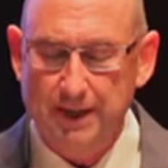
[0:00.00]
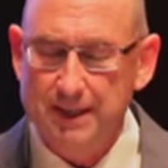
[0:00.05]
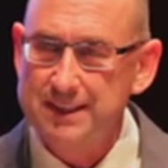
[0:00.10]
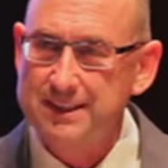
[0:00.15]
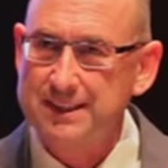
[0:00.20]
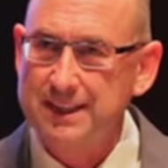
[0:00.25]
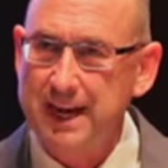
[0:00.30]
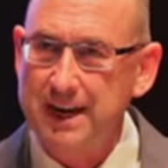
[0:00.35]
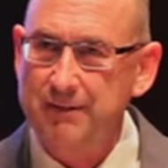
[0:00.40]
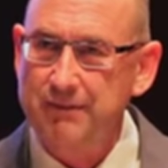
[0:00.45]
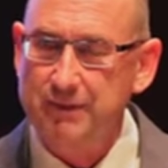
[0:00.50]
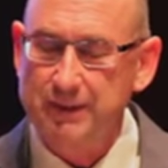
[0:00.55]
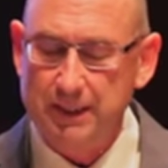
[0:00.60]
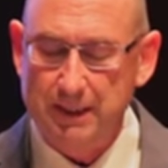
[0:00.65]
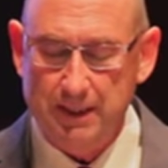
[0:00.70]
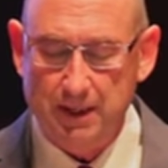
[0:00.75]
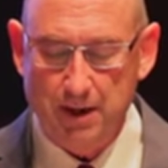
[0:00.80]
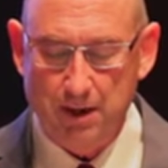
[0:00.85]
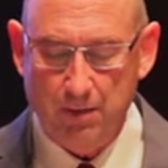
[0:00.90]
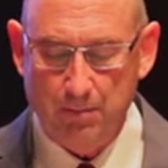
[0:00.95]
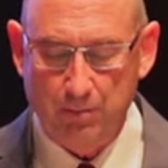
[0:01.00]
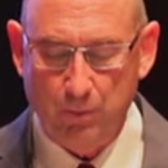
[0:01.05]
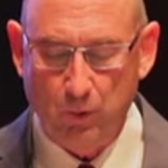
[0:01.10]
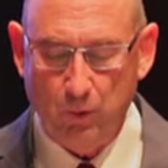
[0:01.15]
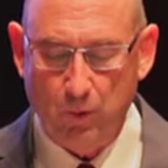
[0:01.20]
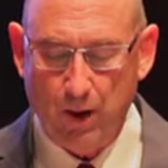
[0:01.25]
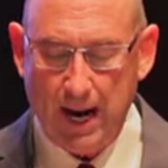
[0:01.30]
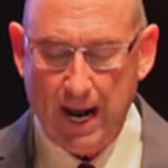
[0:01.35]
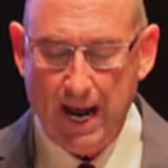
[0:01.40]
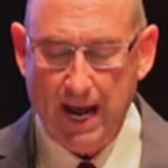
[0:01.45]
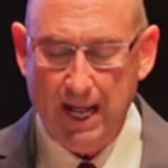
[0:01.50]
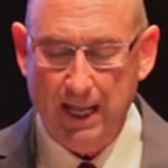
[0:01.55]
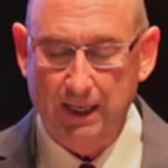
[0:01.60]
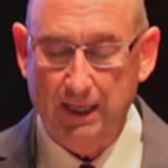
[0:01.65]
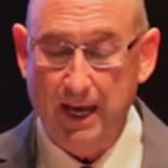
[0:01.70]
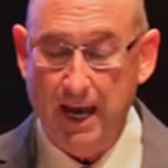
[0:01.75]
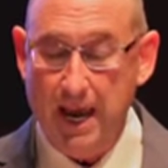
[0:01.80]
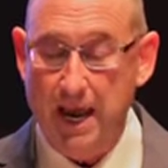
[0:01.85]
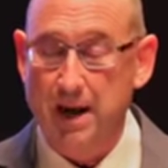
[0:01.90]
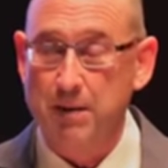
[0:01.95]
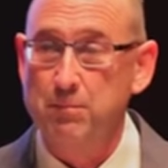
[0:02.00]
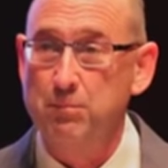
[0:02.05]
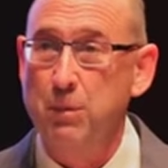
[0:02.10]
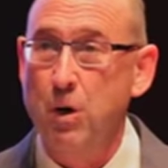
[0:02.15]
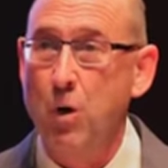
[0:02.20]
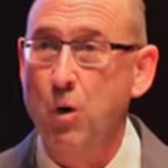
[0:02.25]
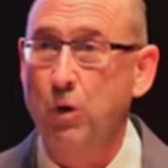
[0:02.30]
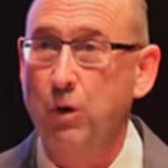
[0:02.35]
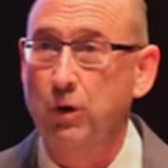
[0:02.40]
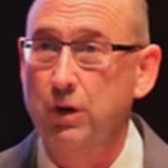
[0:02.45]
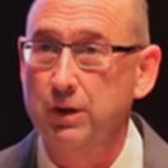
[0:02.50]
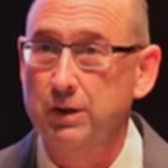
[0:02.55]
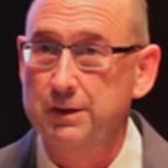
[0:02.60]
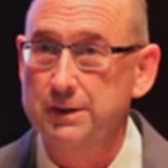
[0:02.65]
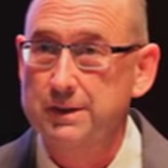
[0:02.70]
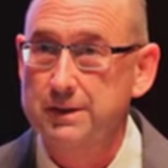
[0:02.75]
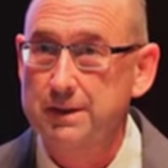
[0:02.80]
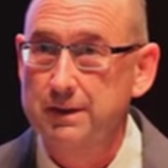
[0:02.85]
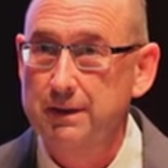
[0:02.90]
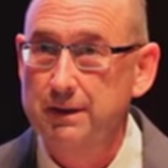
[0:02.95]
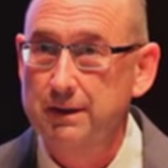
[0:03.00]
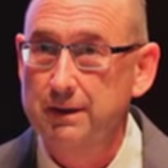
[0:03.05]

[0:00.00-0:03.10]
safety, morale, and morals